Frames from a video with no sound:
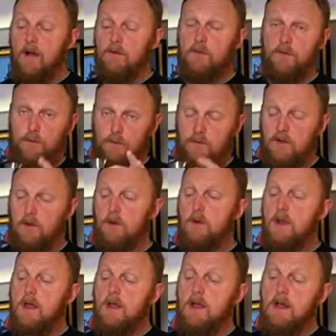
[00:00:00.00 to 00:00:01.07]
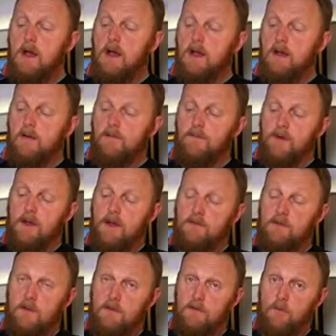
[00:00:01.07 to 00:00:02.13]
ounce for two of,
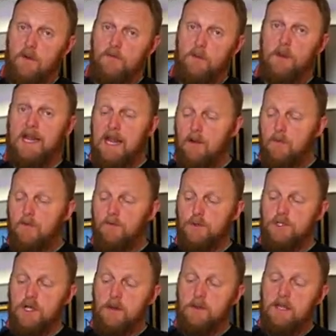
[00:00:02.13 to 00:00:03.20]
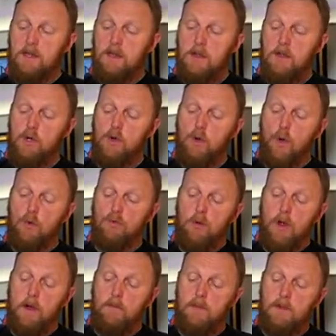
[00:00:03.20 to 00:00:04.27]
so this is one for me and one for Shelby,
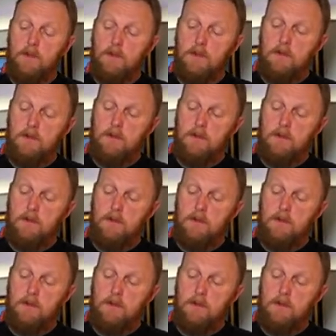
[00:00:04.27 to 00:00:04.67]
Gold Rum.